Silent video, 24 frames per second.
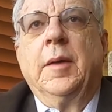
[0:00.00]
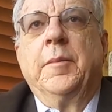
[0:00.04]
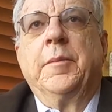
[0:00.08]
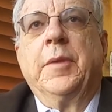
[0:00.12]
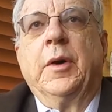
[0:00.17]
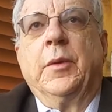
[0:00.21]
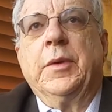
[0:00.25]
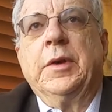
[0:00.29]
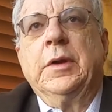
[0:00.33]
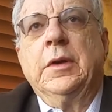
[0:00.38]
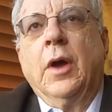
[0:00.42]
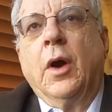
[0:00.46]

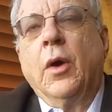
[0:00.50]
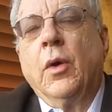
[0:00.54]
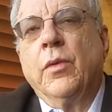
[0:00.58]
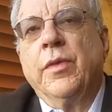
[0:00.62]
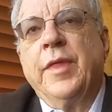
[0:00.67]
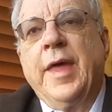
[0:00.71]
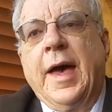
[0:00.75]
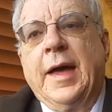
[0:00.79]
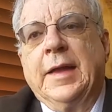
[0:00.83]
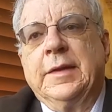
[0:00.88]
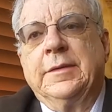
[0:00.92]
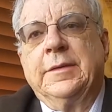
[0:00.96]
but we know
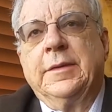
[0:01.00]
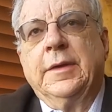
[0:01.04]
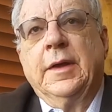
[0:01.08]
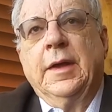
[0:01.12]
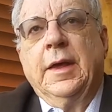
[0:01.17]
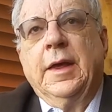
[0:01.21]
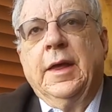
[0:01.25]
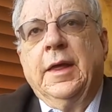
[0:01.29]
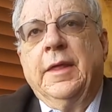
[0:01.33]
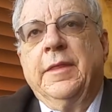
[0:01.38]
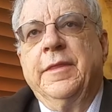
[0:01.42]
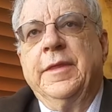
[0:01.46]
that
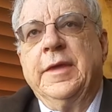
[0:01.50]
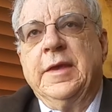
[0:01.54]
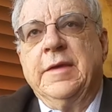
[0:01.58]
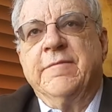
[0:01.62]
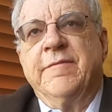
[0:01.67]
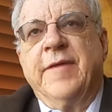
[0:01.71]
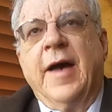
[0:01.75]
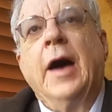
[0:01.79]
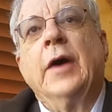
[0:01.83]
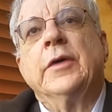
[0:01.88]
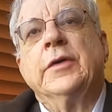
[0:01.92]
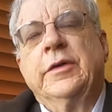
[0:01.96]
the
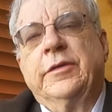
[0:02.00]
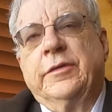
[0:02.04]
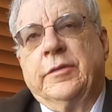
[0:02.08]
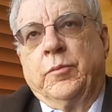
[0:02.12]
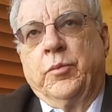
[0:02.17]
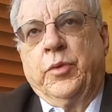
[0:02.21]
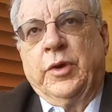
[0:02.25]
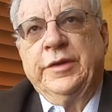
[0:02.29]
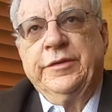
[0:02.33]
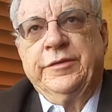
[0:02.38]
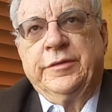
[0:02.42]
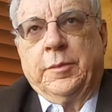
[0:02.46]
values and
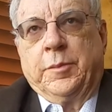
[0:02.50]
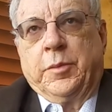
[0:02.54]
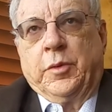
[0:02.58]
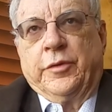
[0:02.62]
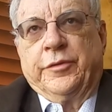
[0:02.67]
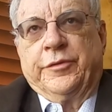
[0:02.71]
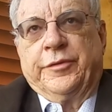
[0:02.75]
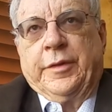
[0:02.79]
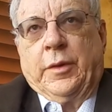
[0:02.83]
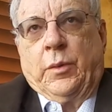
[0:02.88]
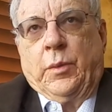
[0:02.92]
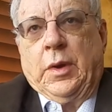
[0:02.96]

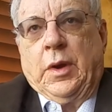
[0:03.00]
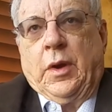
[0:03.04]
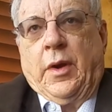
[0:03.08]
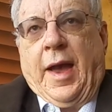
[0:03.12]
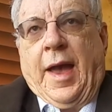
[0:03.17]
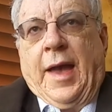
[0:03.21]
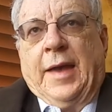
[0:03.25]
principles that we are